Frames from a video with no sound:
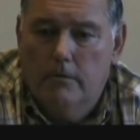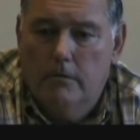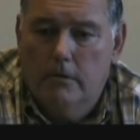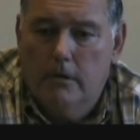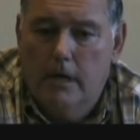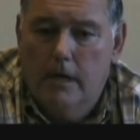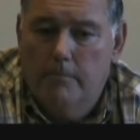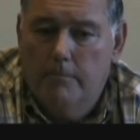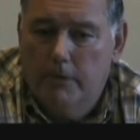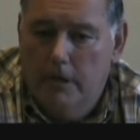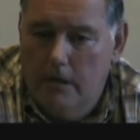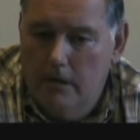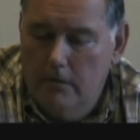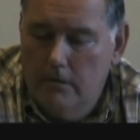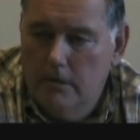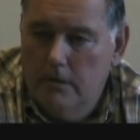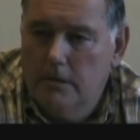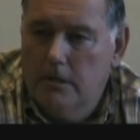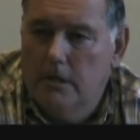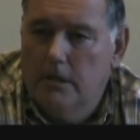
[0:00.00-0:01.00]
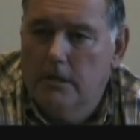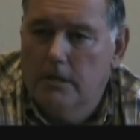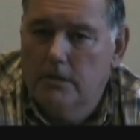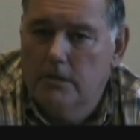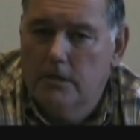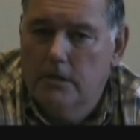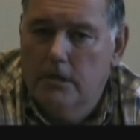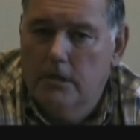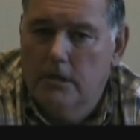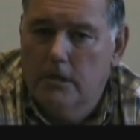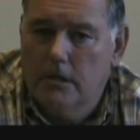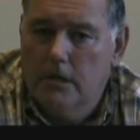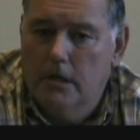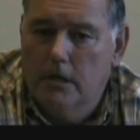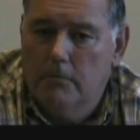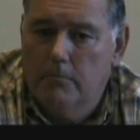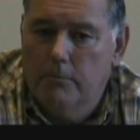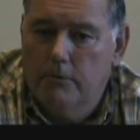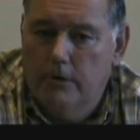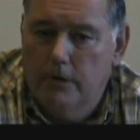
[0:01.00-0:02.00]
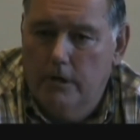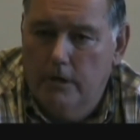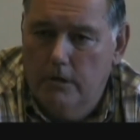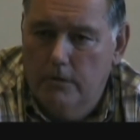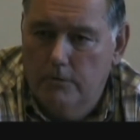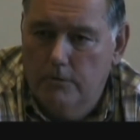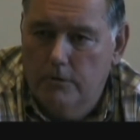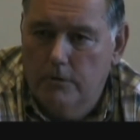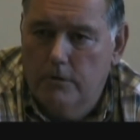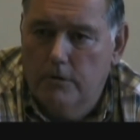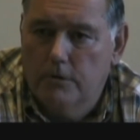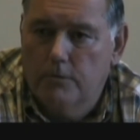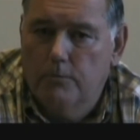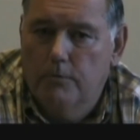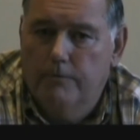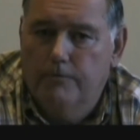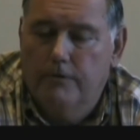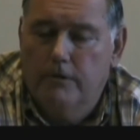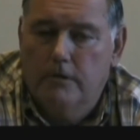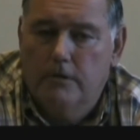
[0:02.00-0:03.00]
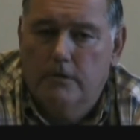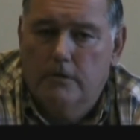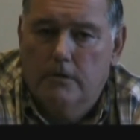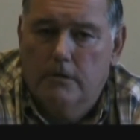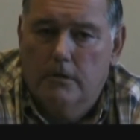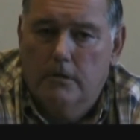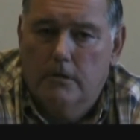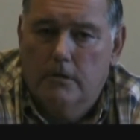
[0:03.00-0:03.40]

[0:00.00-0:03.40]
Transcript: camped out on this LST and got pretty close to the Swifties, and